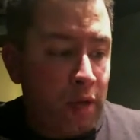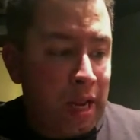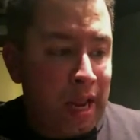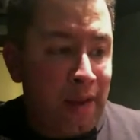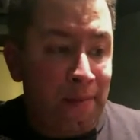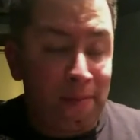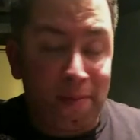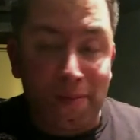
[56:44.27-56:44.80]

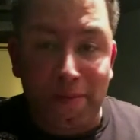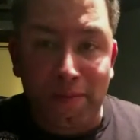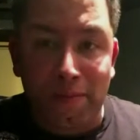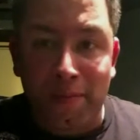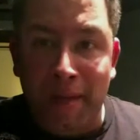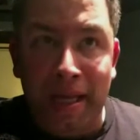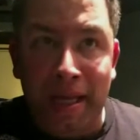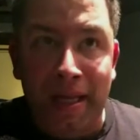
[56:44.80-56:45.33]
and
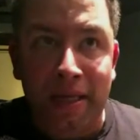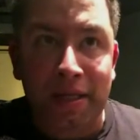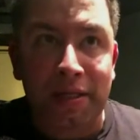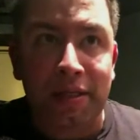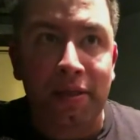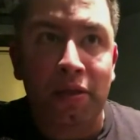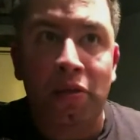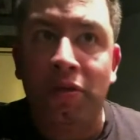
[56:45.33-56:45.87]

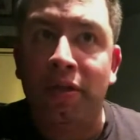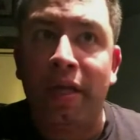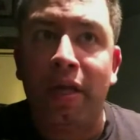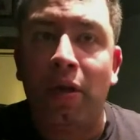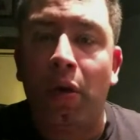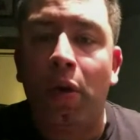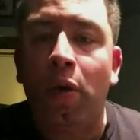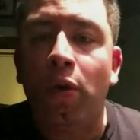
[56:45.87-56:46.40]
it's
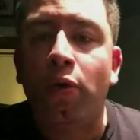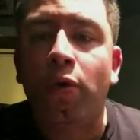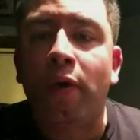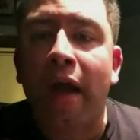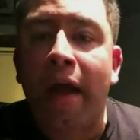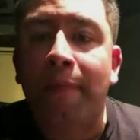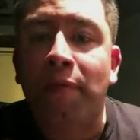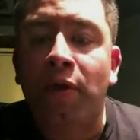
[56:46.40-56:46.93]
like, oh crap.